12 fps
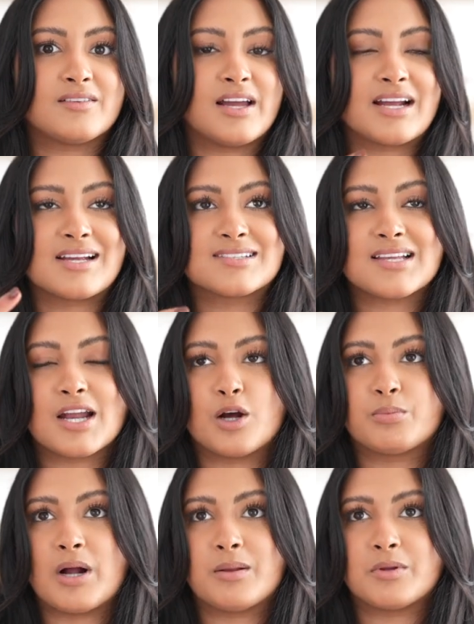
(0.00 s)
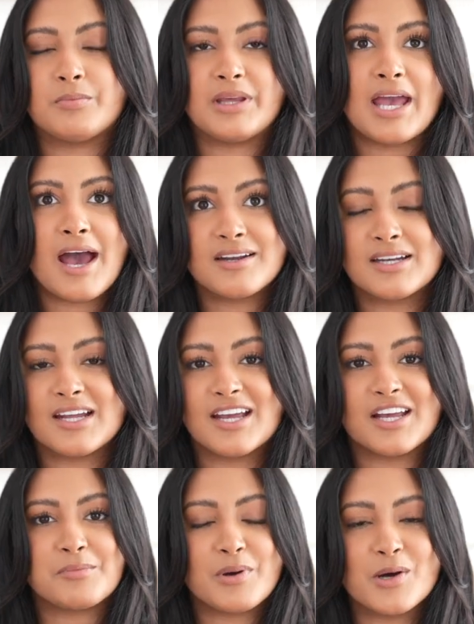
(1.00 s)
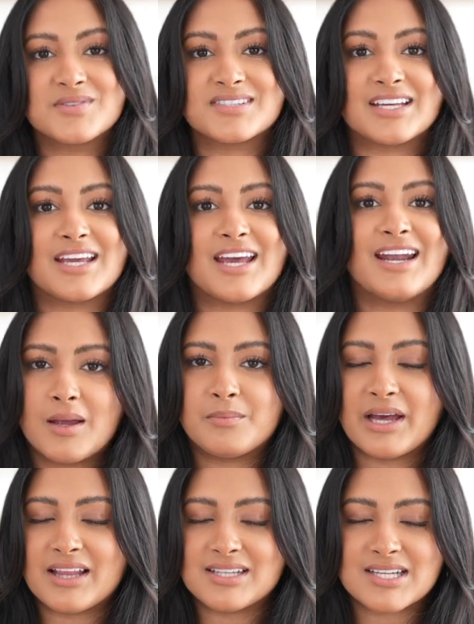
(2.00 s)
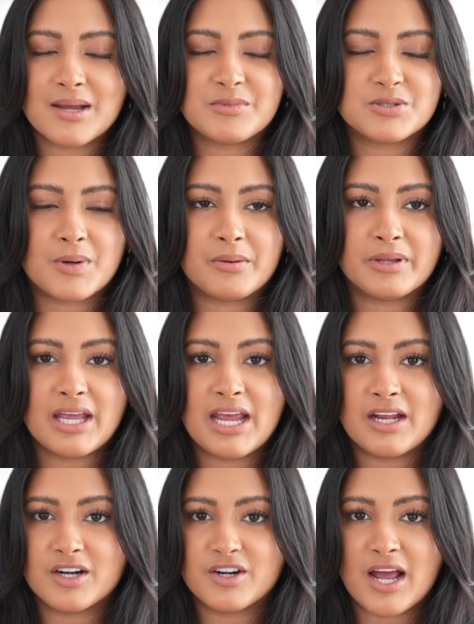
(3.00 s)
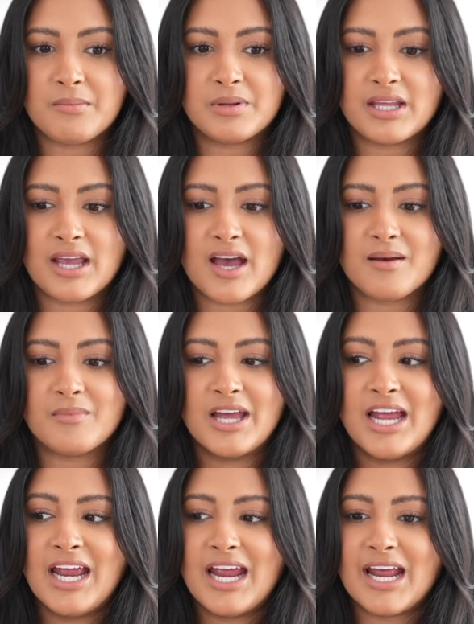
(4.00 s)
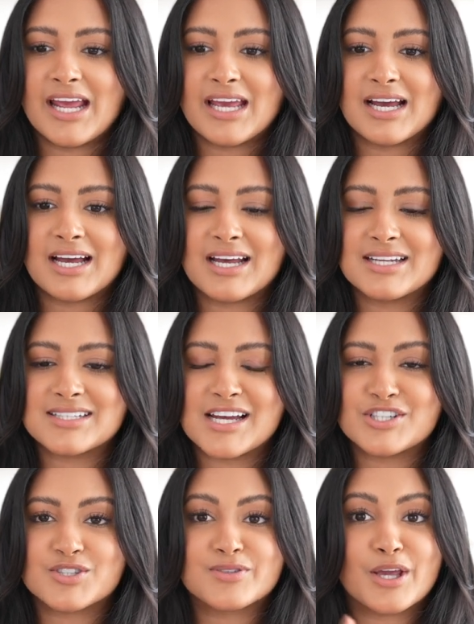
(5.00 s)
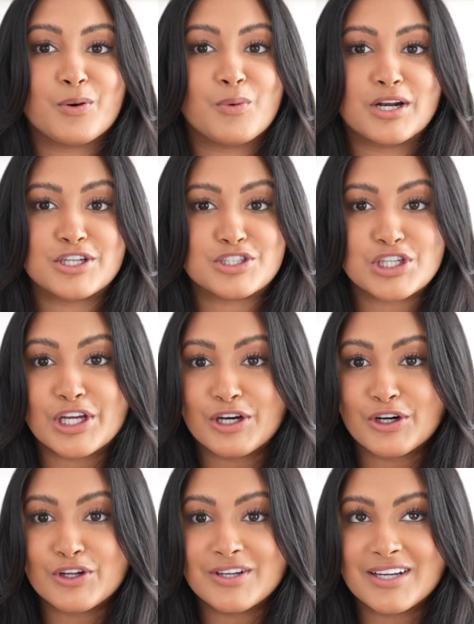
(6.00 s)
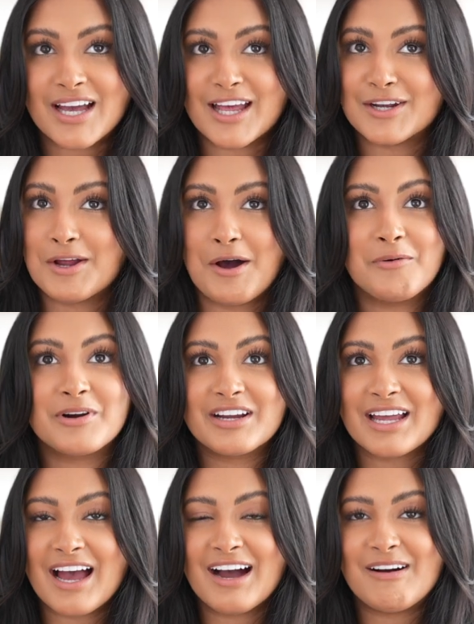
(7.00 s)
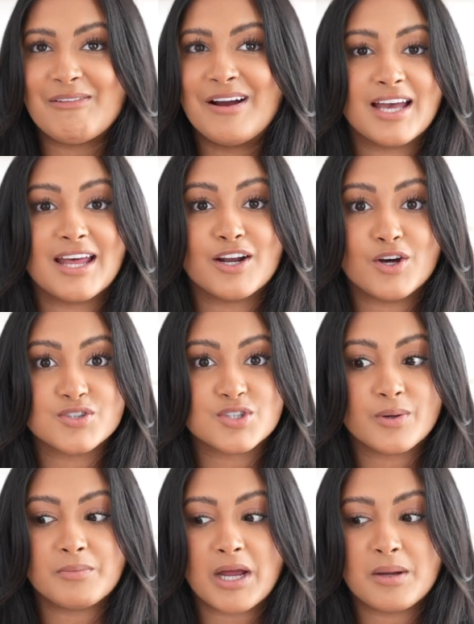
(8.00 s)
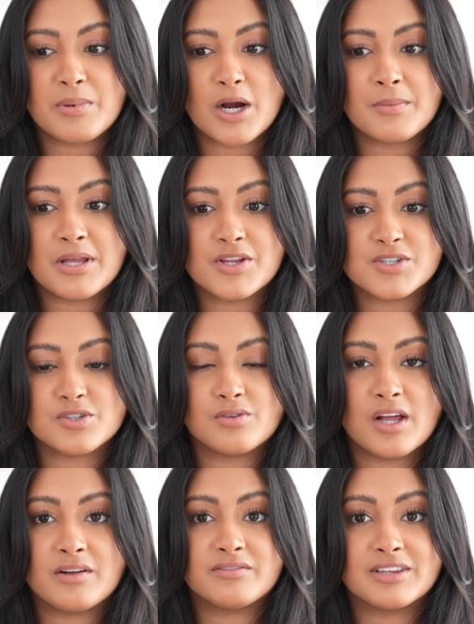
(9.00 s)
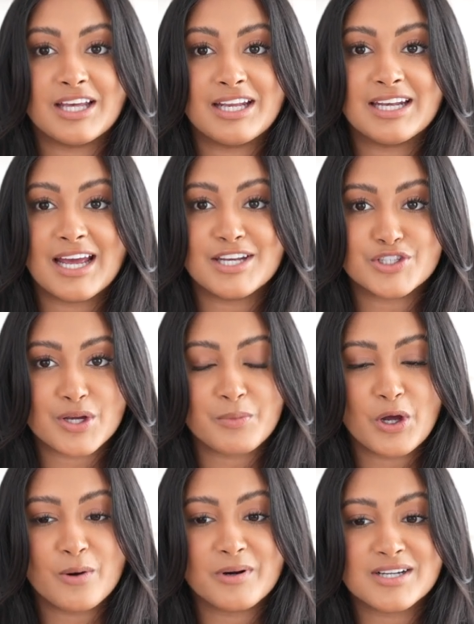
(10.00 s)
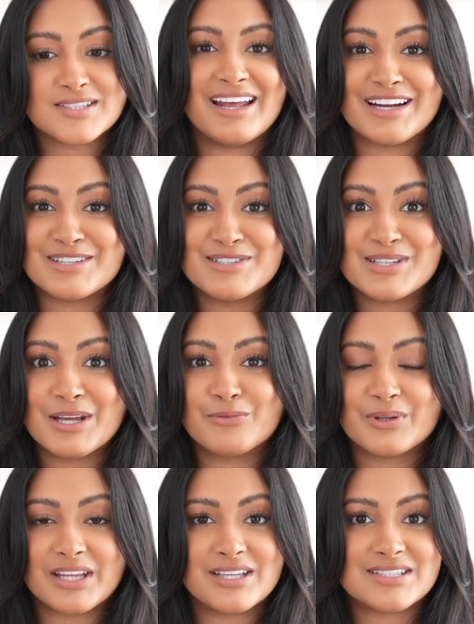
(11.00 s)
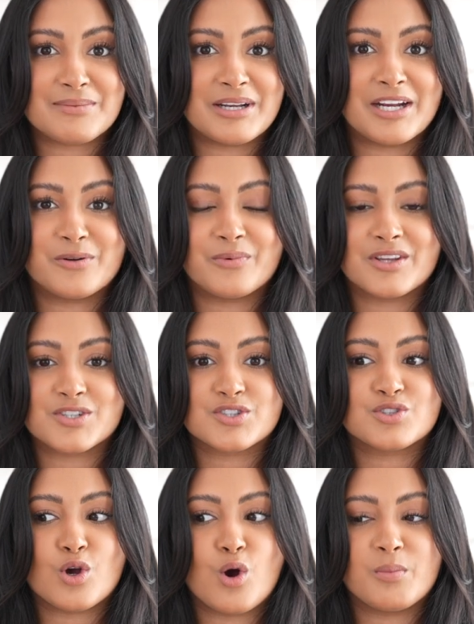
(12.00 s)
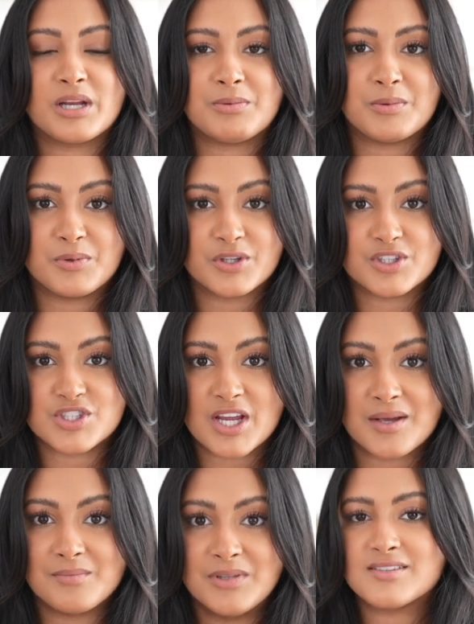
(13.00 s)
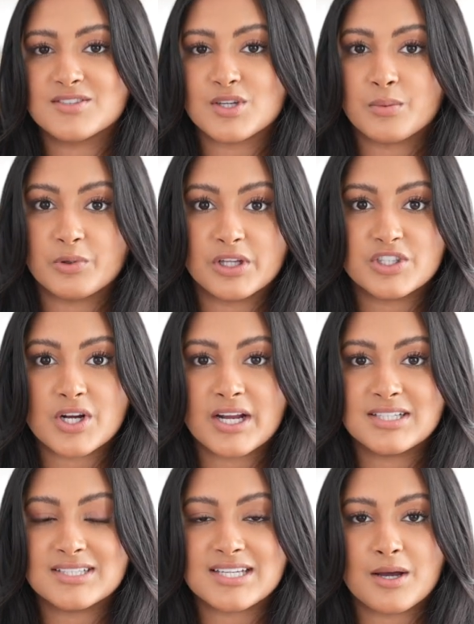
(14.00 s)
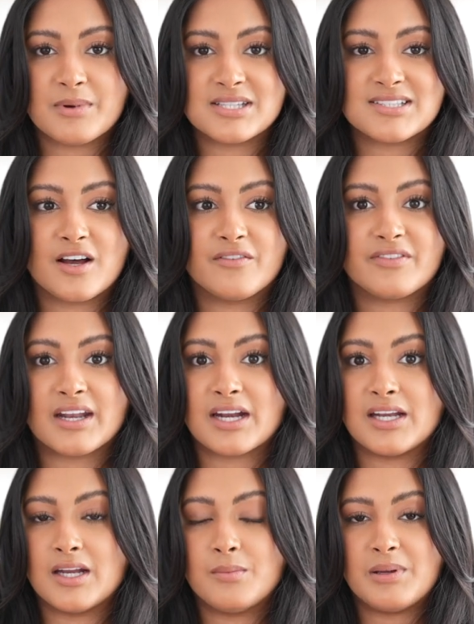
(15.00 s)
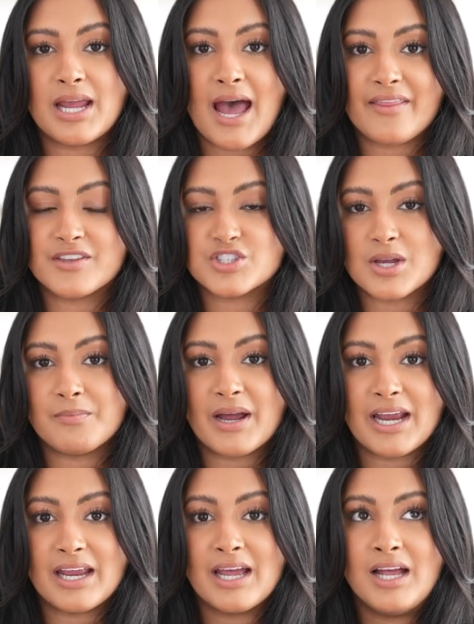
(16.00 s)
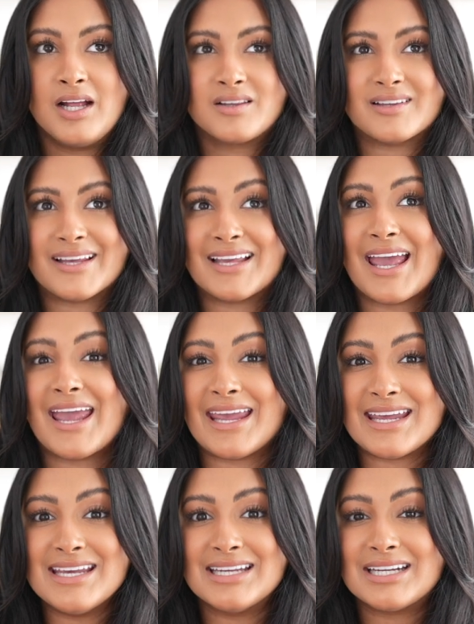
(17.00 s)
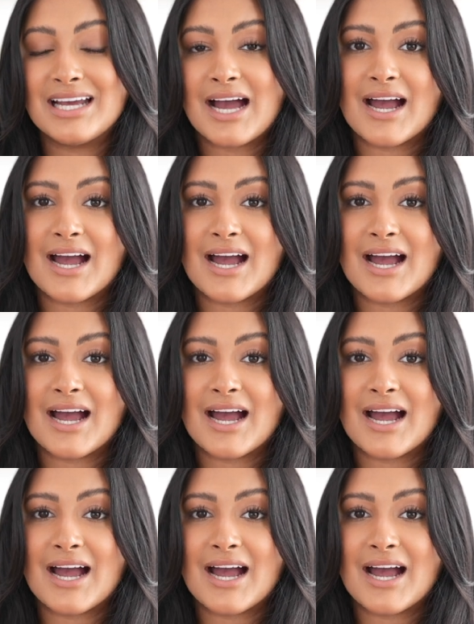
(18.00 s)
Like I said, I'll probably be editing and posting it, and by that time it's probably 8 or 9 p.m. and I just like want to chill and not work out. And also in my apartment, there's a lot of late night gym goers, and I just get really intimidated when there's so many people in the gym. So I'm really trying to tell myself that I need to be at the gym by like 8.